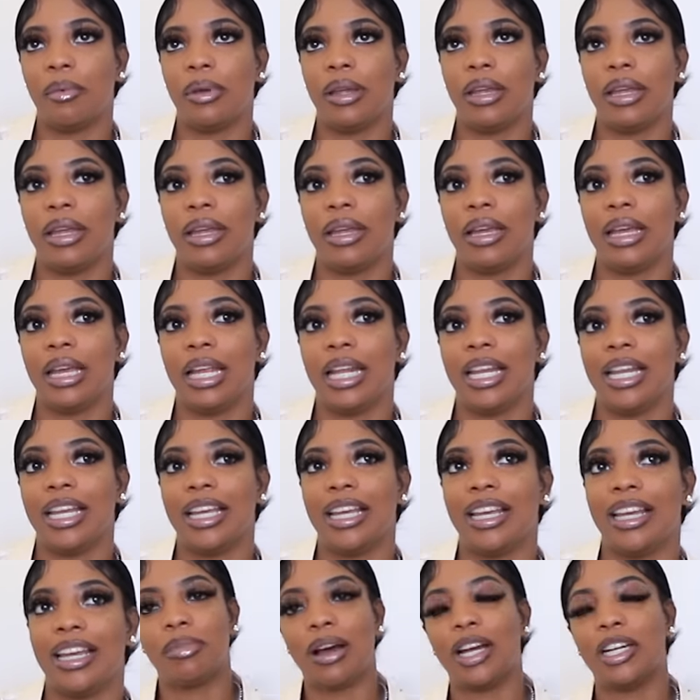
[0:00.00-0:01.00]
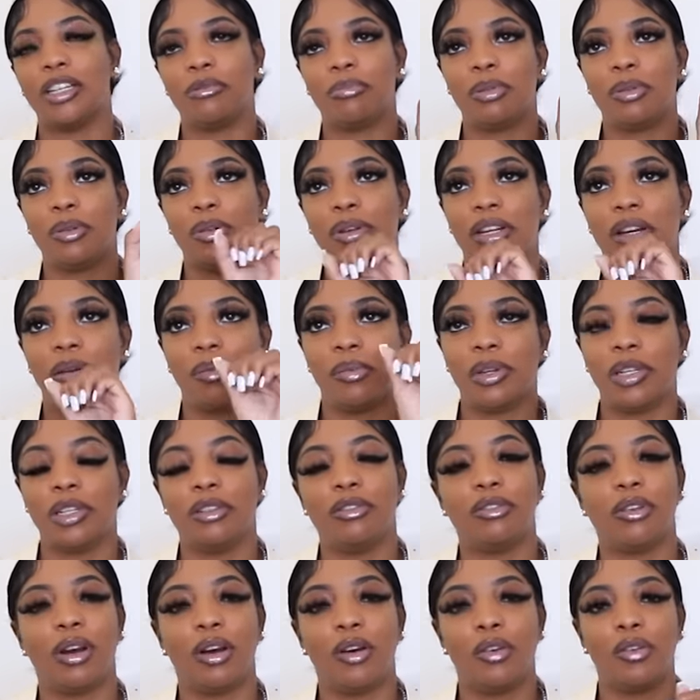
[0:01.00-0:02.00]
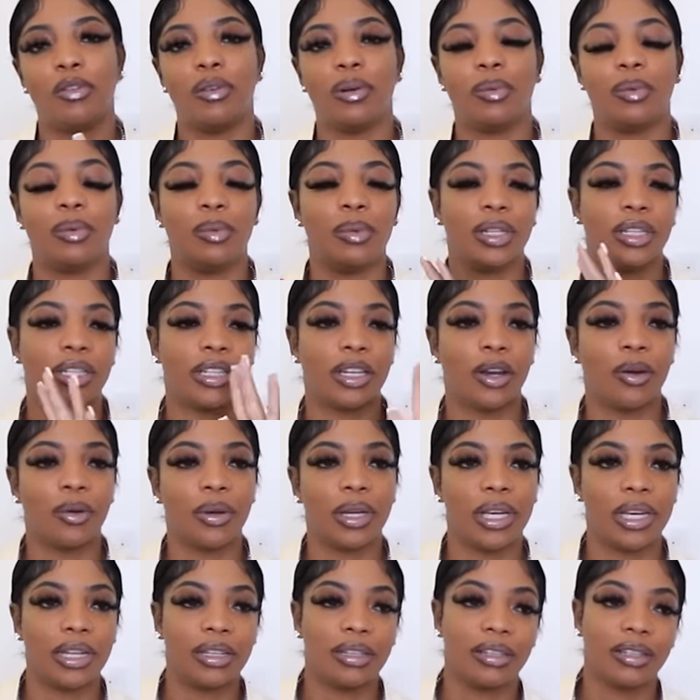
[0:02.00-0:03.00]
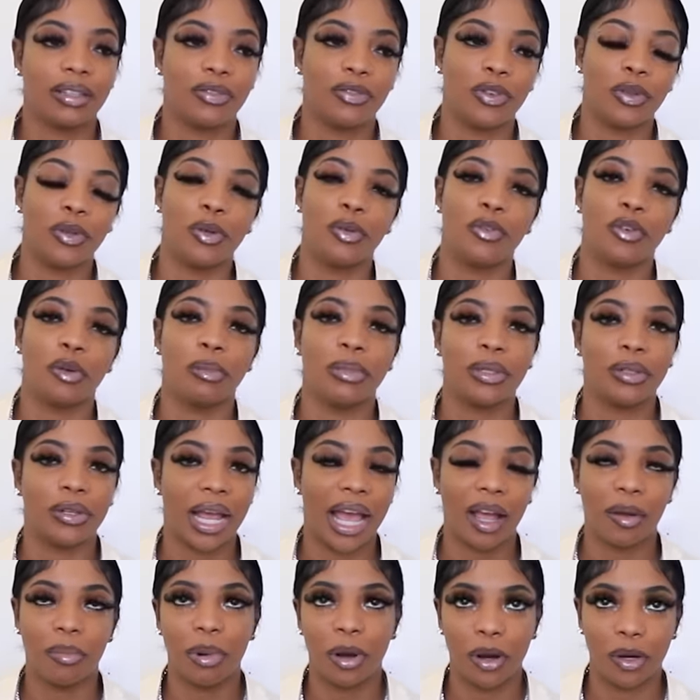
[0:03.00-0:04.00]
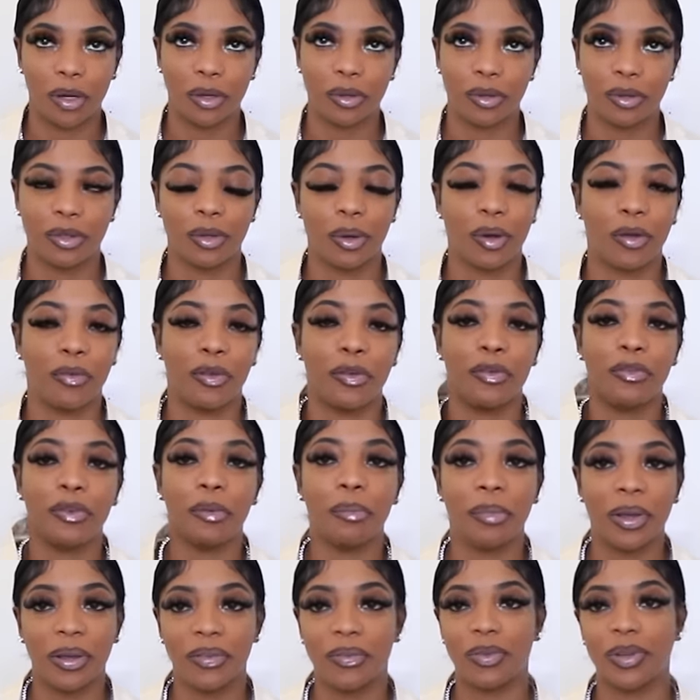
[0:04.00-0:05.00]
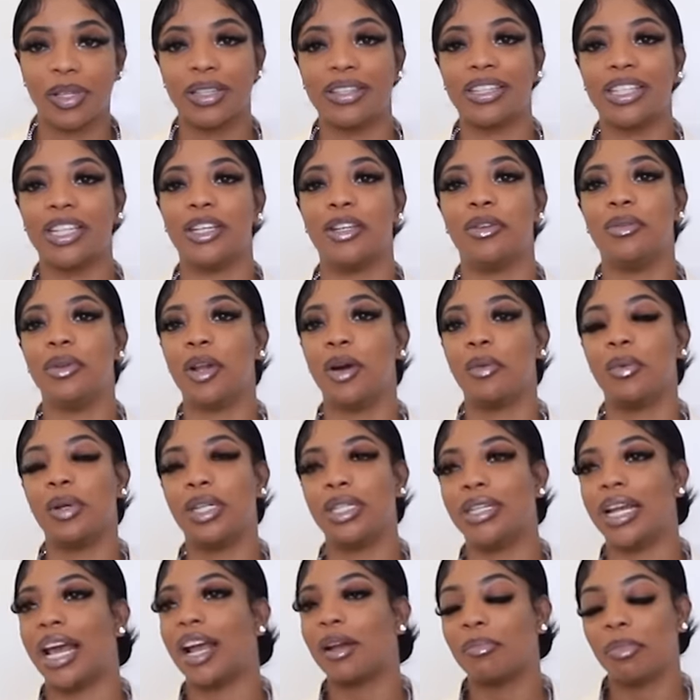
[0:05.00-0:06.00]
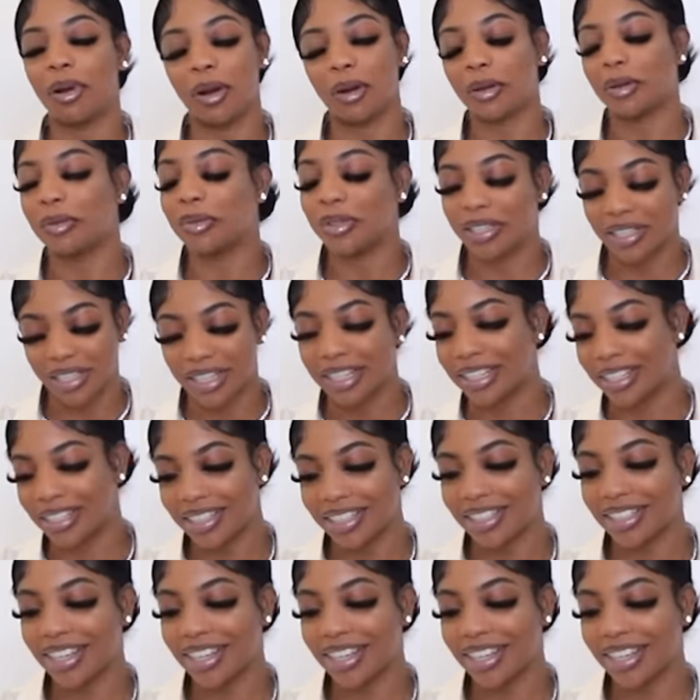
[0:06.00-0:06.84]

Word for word: And I pulled up, we drove, we went to go get food from Jack Pirtle. So if you're from Memphis, then you know what Jack Pirtle's is.